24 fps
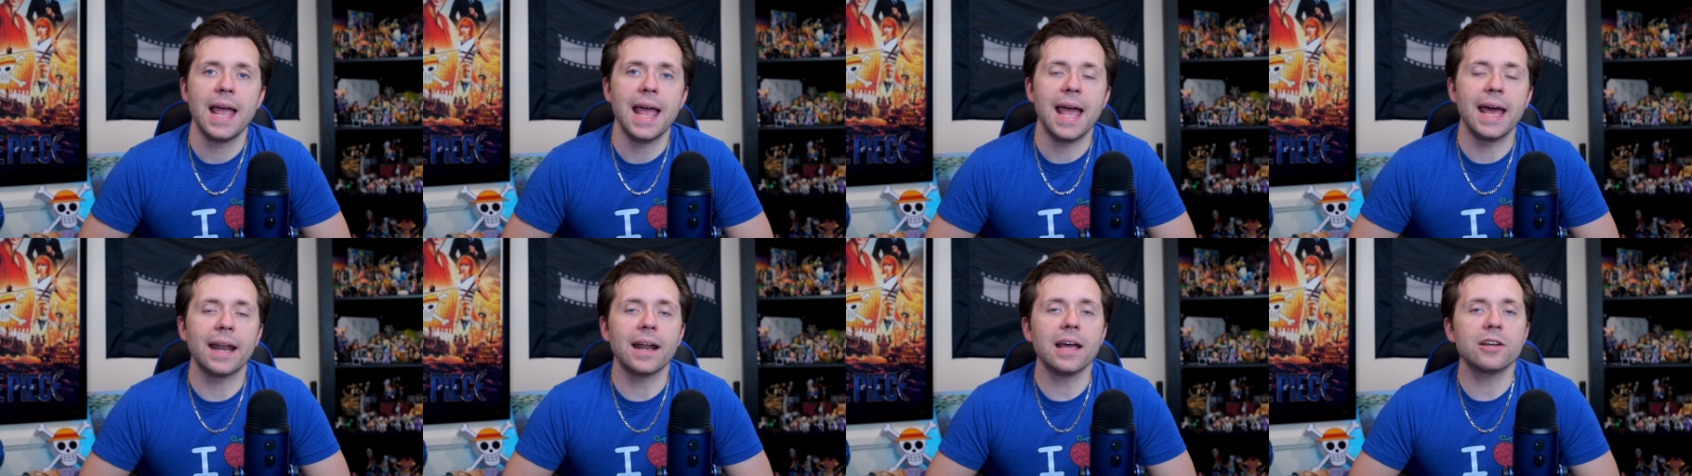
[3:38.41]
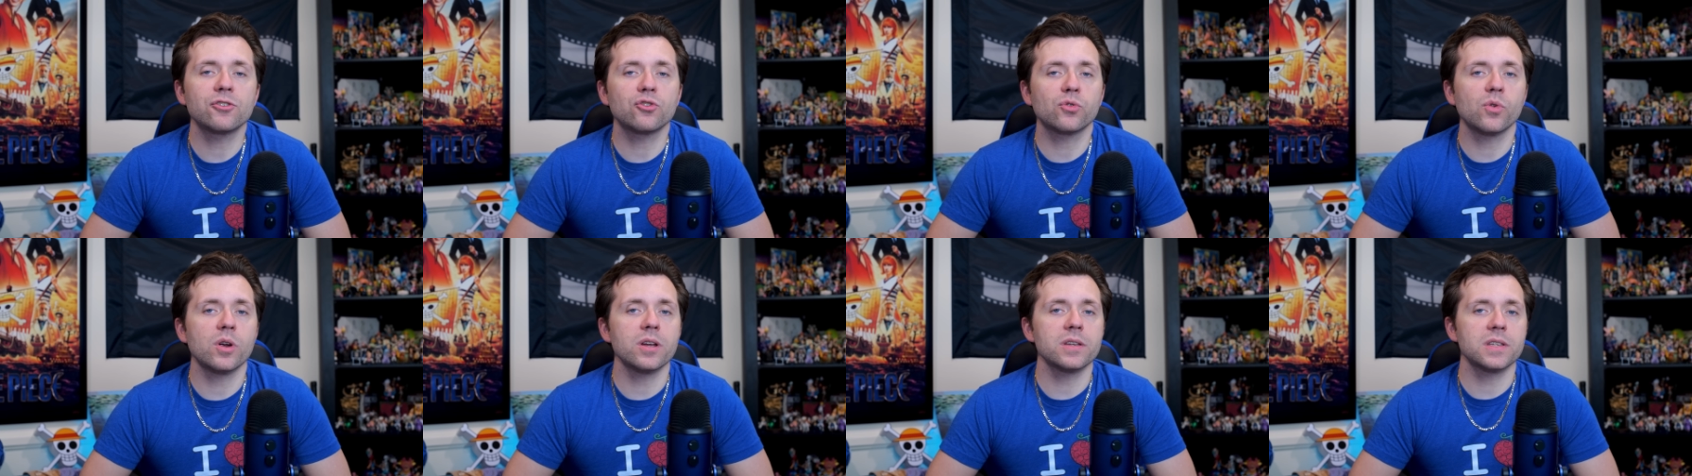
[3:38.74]
And I
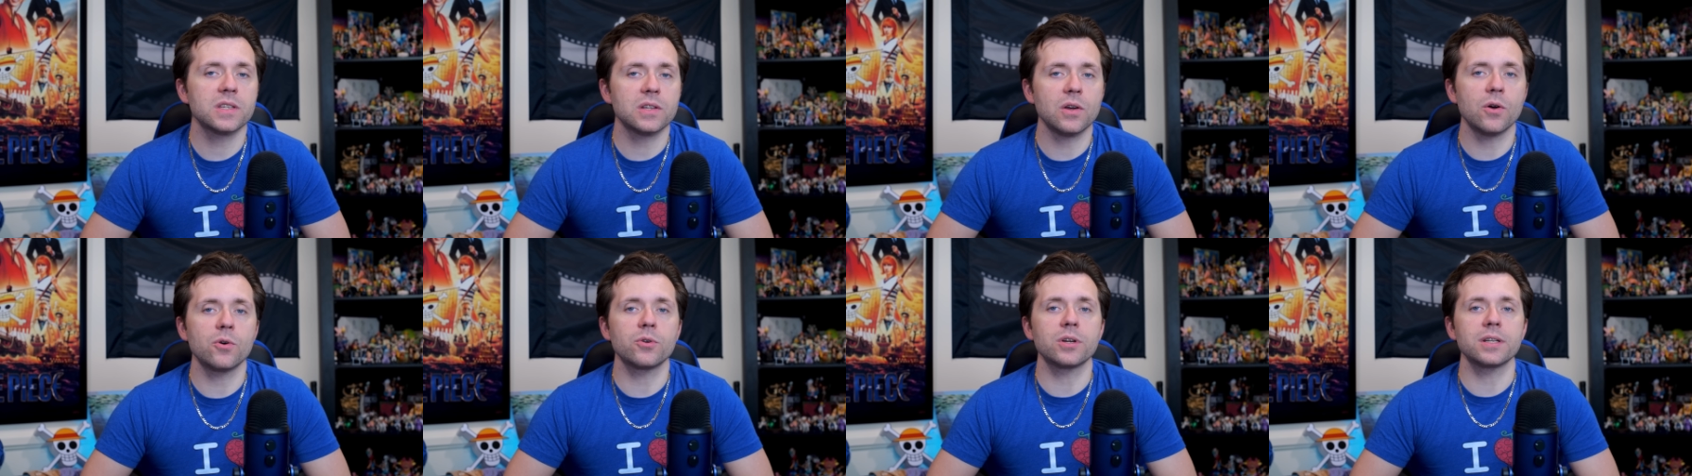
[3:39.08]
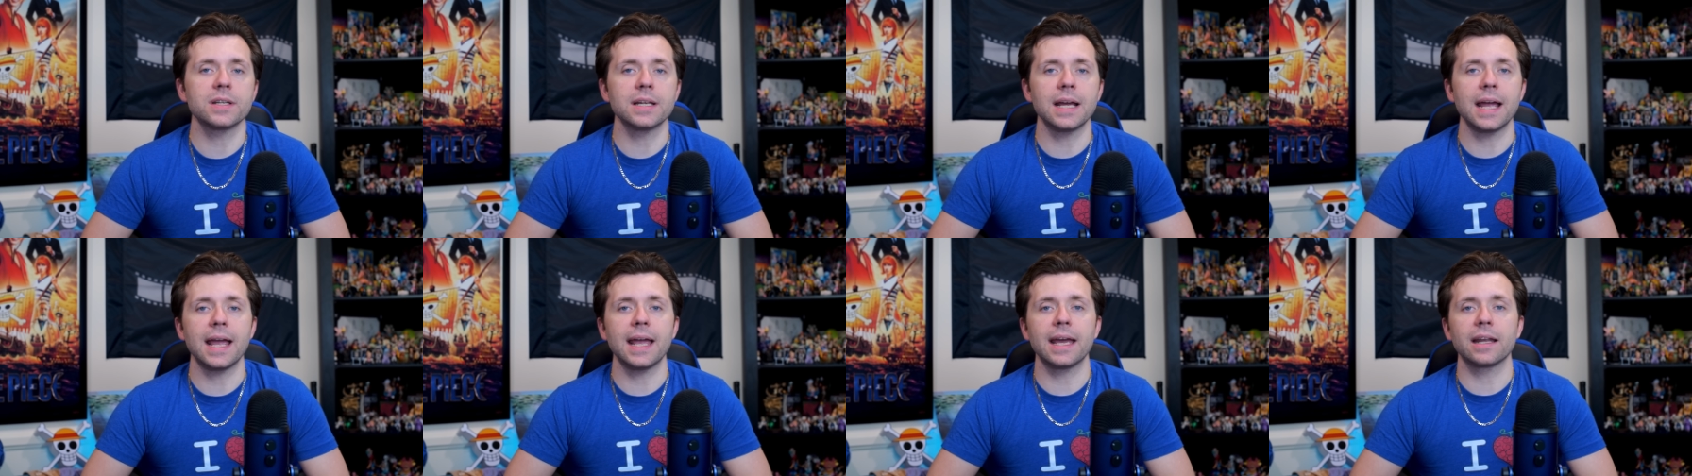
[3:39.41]
trust Oda
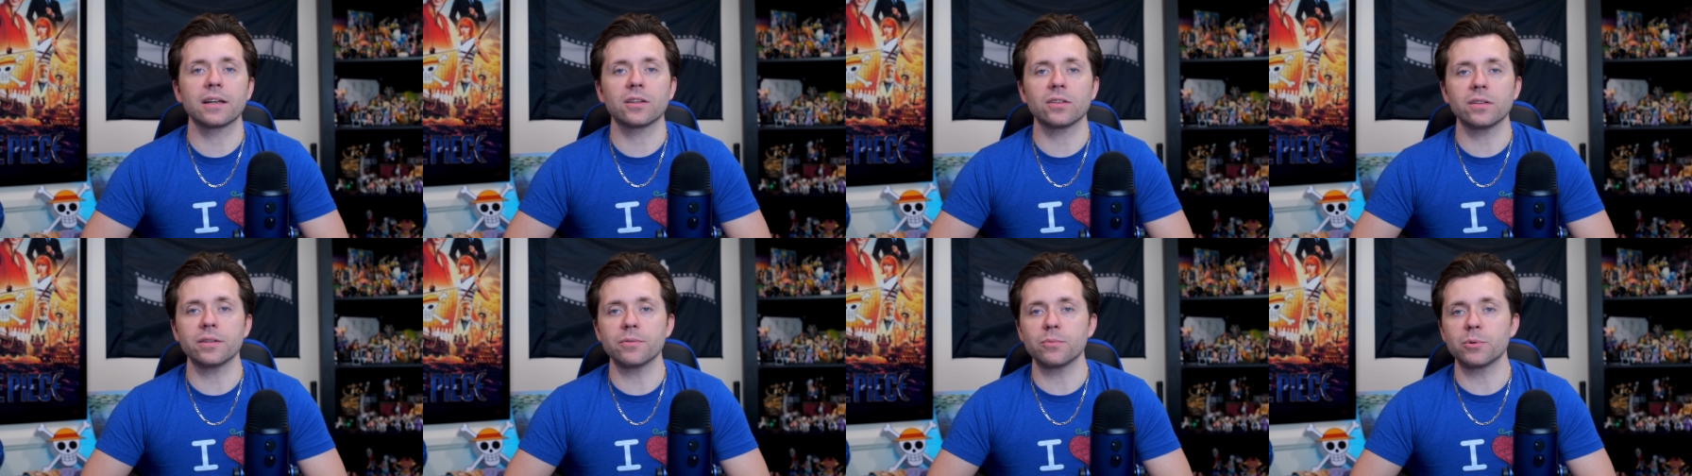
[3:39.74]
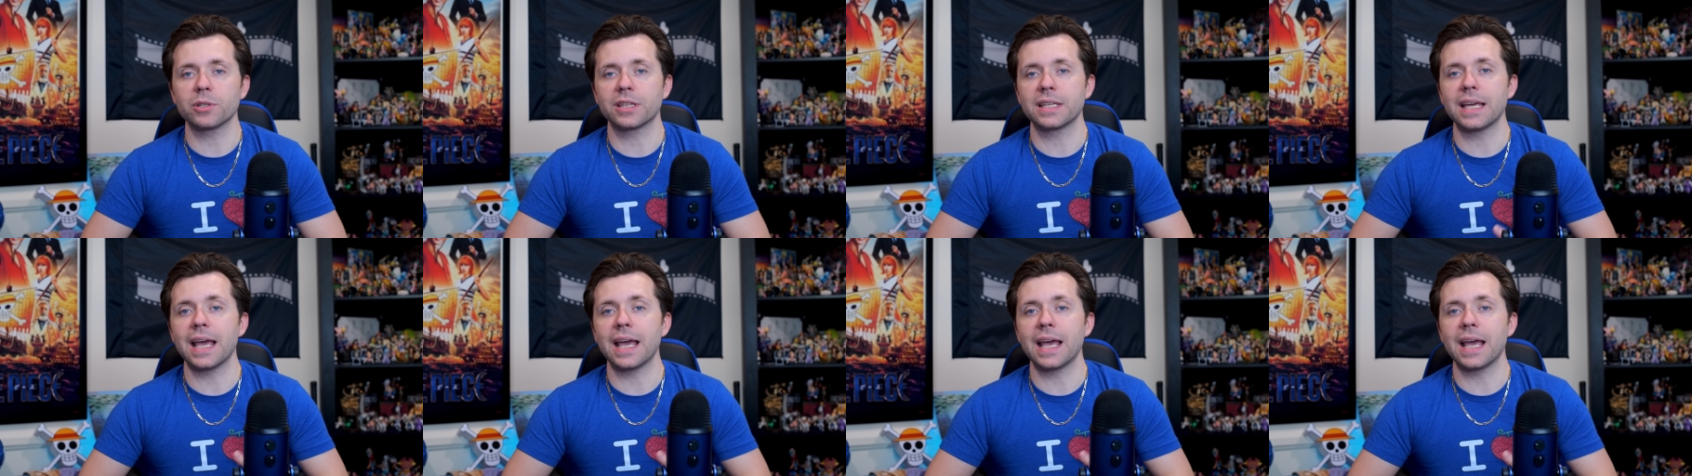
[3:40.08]
to handle it with